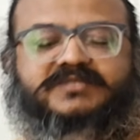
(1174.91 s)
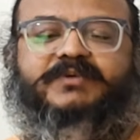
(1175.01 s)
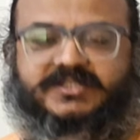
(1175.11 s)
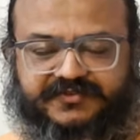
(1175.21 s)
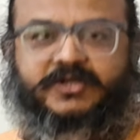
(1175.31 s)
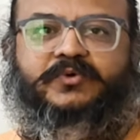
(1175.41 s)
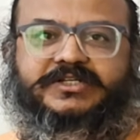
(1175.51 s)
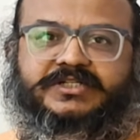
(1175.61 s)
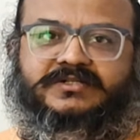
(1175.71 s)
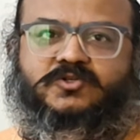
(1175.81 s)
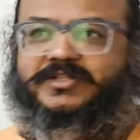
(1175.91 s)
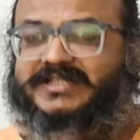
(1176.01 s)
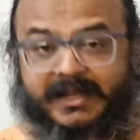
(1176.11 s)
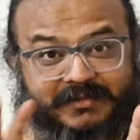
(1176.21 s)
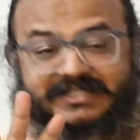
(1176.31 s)
specific question, so
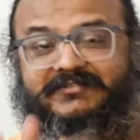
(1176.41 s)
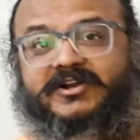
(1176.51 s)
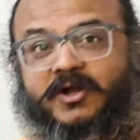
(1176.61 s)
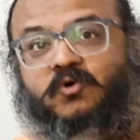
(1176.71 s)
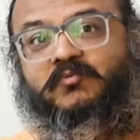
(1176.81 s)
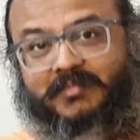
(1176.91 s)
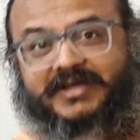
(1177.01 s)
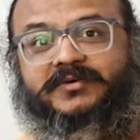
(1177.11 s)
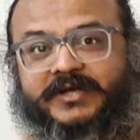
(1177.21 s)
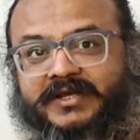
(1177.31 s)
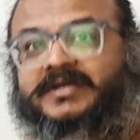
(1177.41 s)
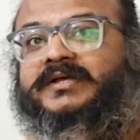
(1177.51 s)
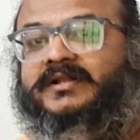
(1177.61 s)
this happens even now, by the way,